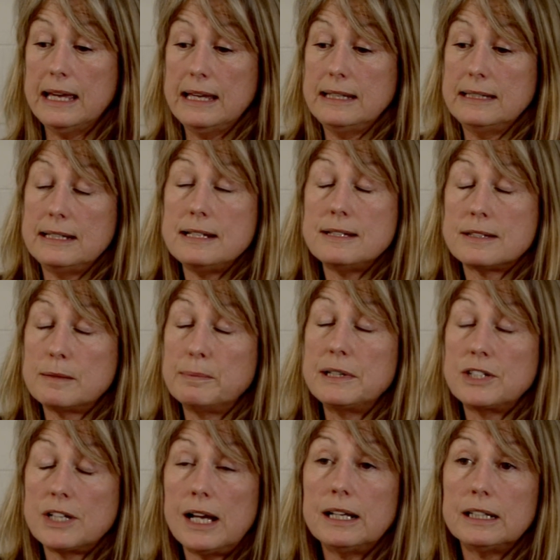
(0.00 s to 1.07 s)
needs to be
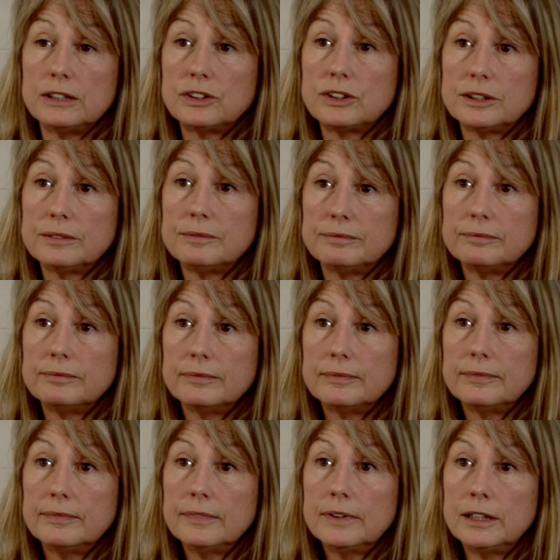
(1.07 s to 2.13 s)
challenged.
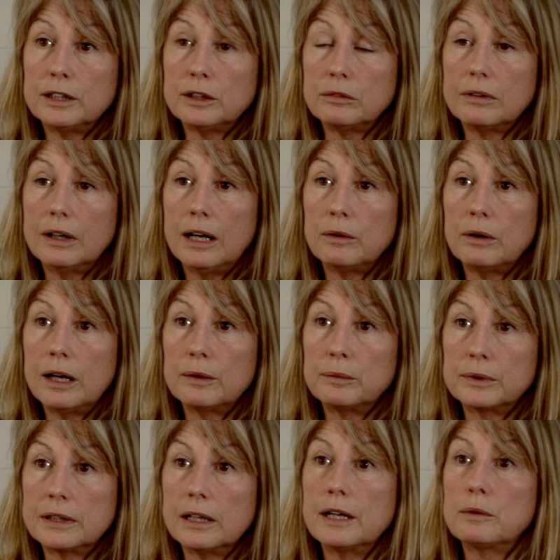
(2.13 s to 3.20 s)
You know, I
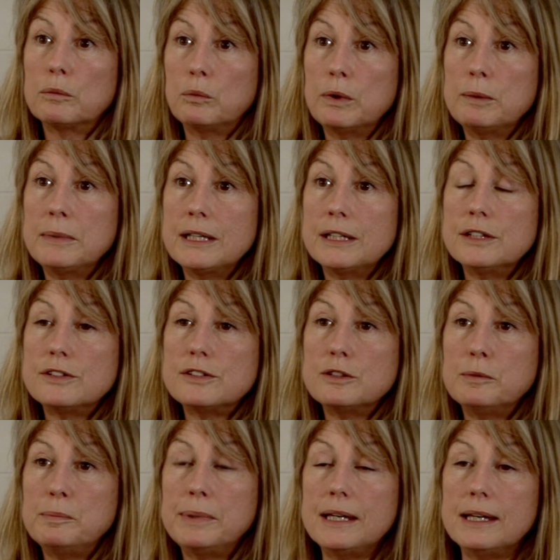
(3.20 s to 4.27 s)
would like women
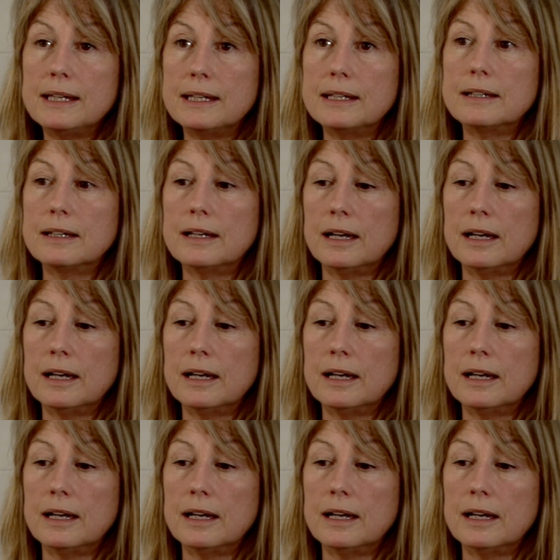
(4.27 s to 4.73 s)
to be